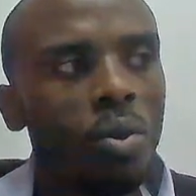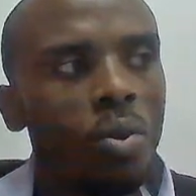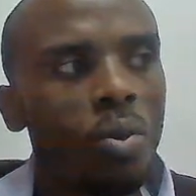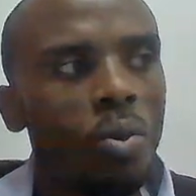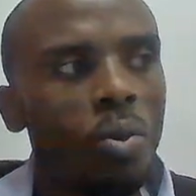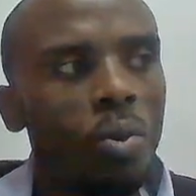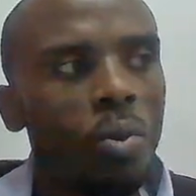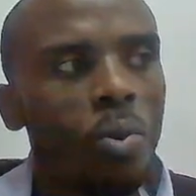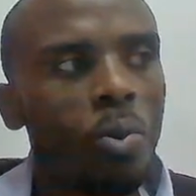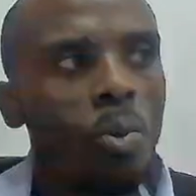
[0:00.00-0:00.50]

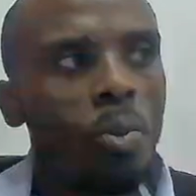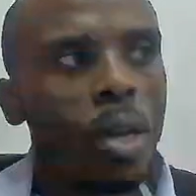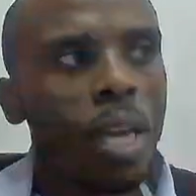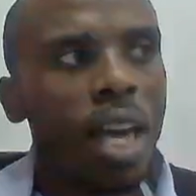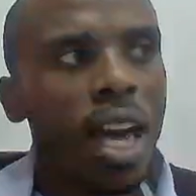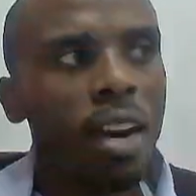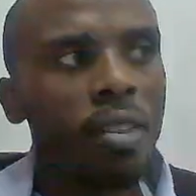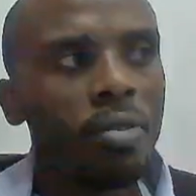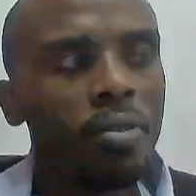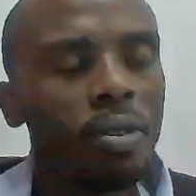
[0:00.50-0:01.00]
we
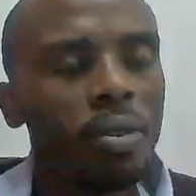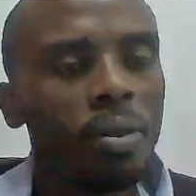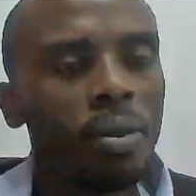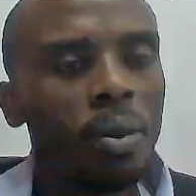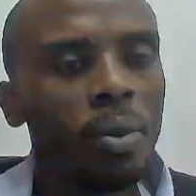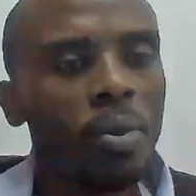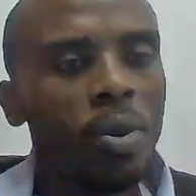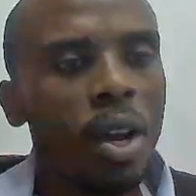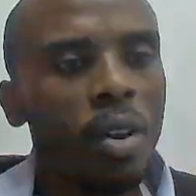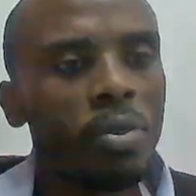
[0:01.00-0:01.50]

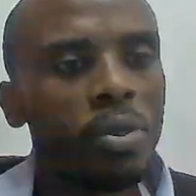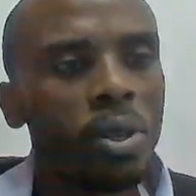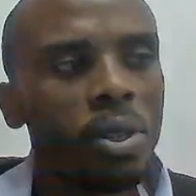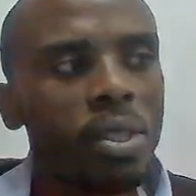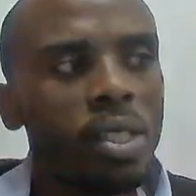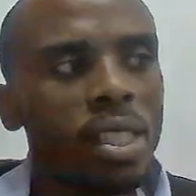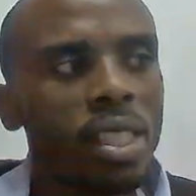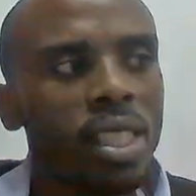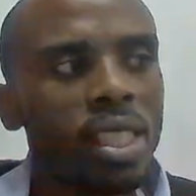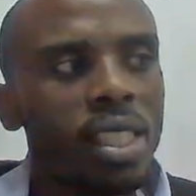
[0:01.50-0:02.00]
have not
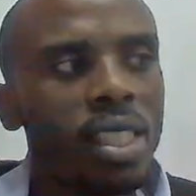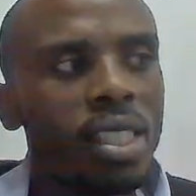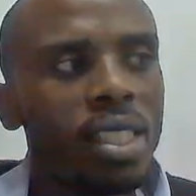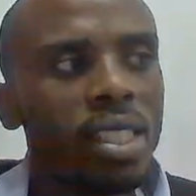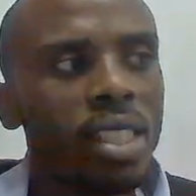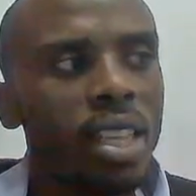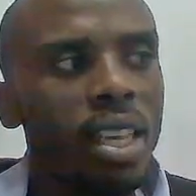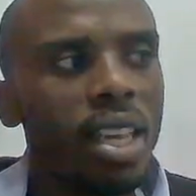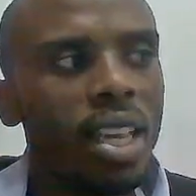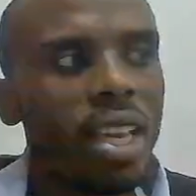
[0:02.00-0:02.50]
seen
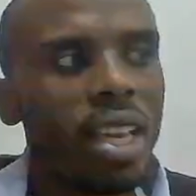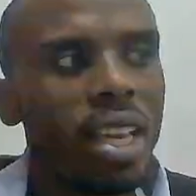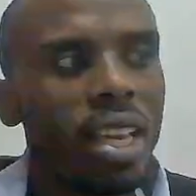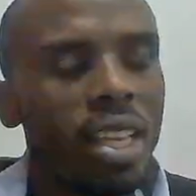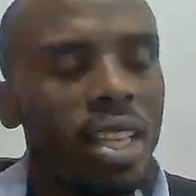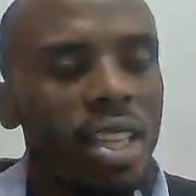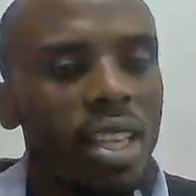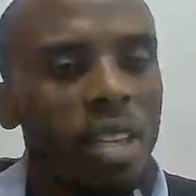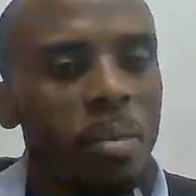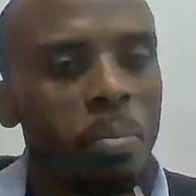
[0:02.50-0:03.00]
anything
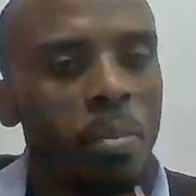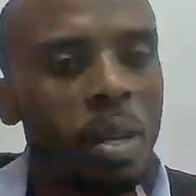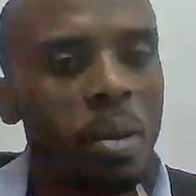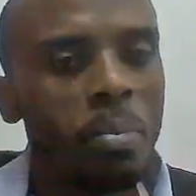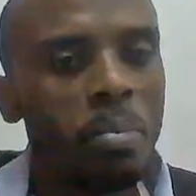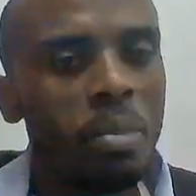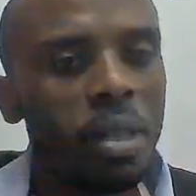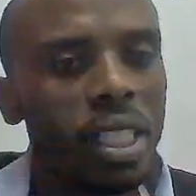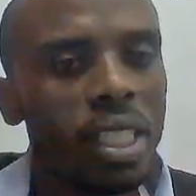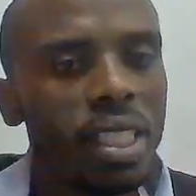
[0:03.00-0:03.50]
being
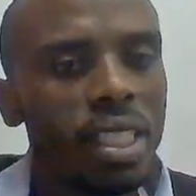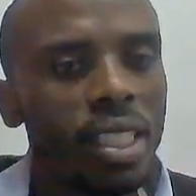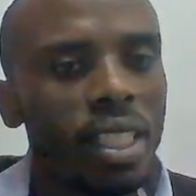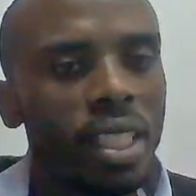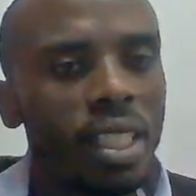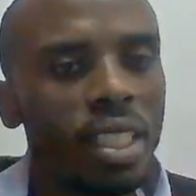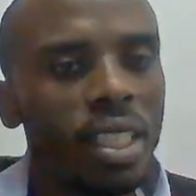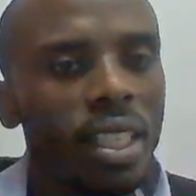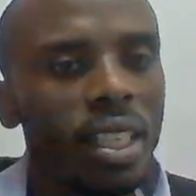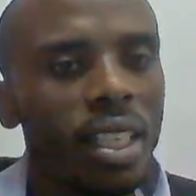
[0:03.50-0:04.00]
printed.
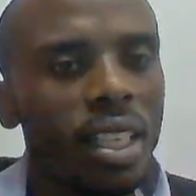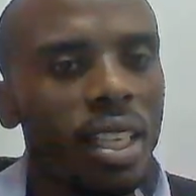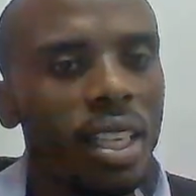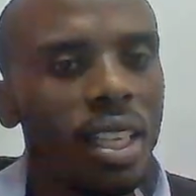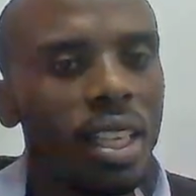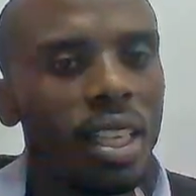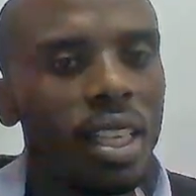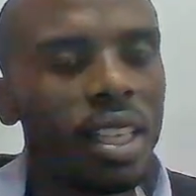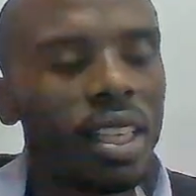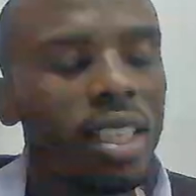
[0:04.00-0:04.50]

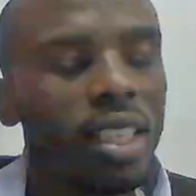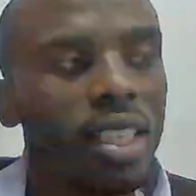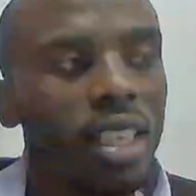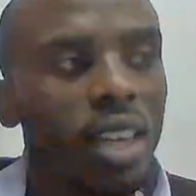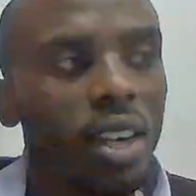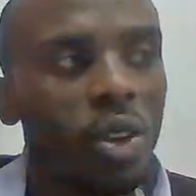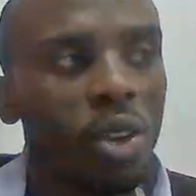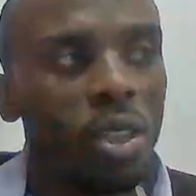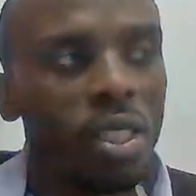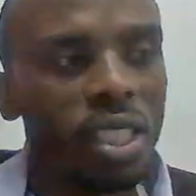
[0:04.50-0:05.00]
The
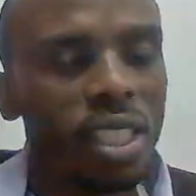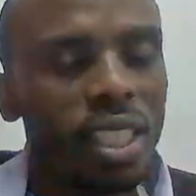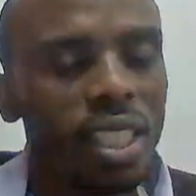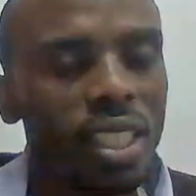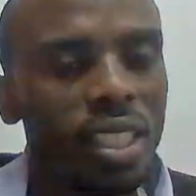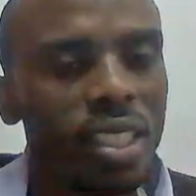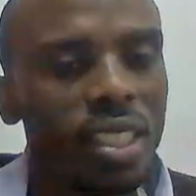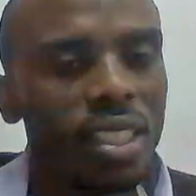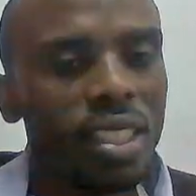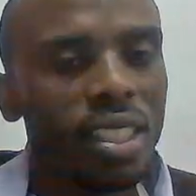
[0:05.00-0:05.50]

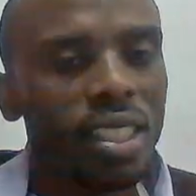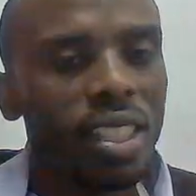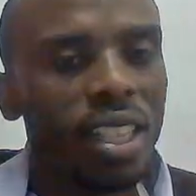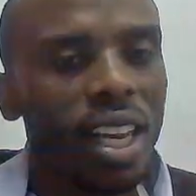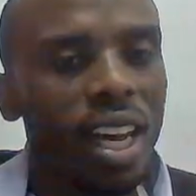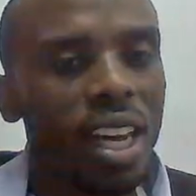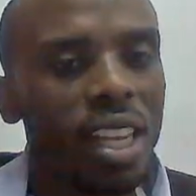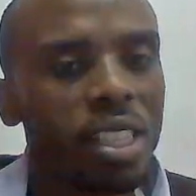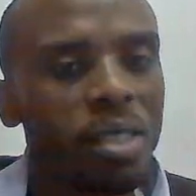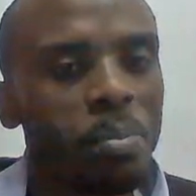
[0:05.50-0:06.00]
content has
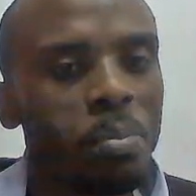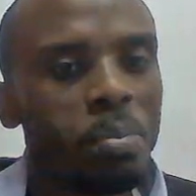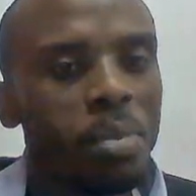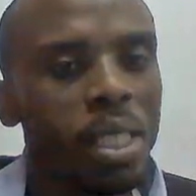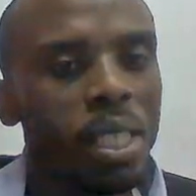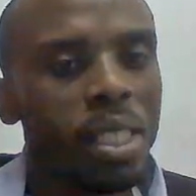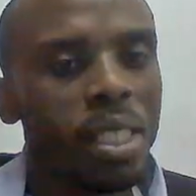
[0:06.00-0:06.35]
been